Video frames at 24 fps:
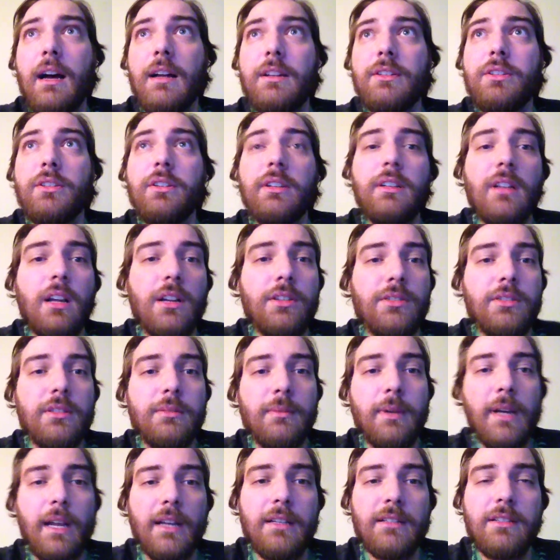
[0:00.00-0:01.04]
Dirty Laundry is
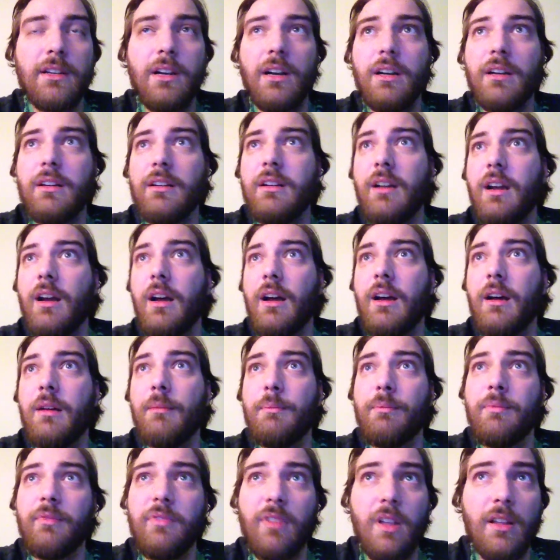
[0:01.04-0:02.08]
my next card.
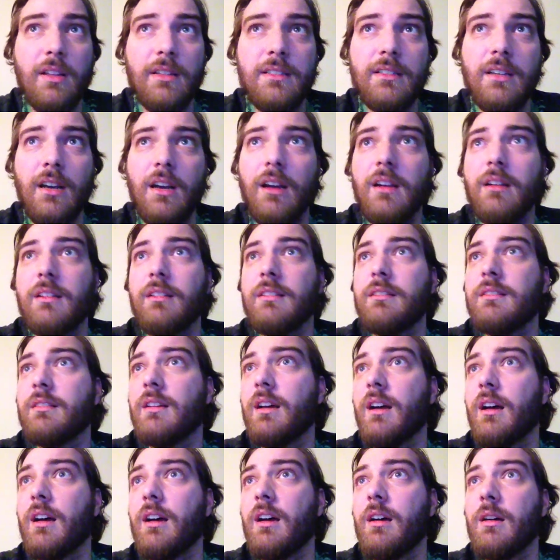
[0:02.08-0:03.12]
Flawless card.
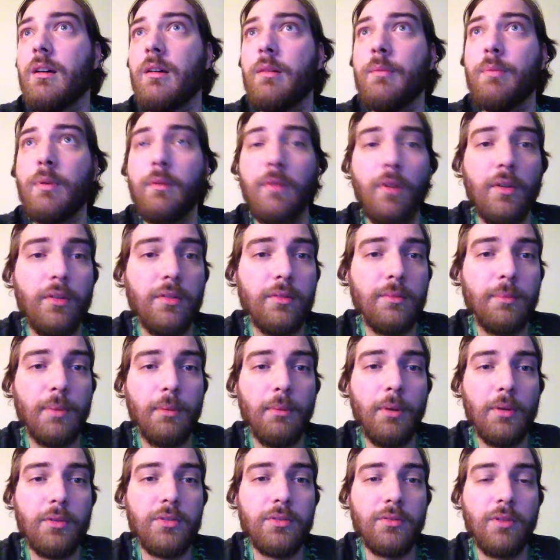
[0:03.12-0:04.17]

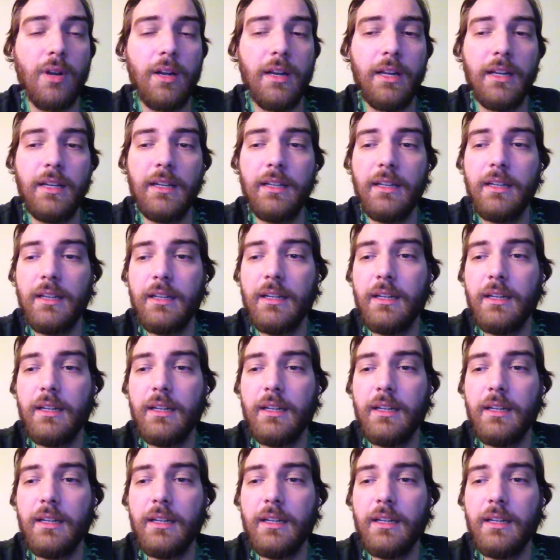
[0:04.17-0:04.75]
Promotes running.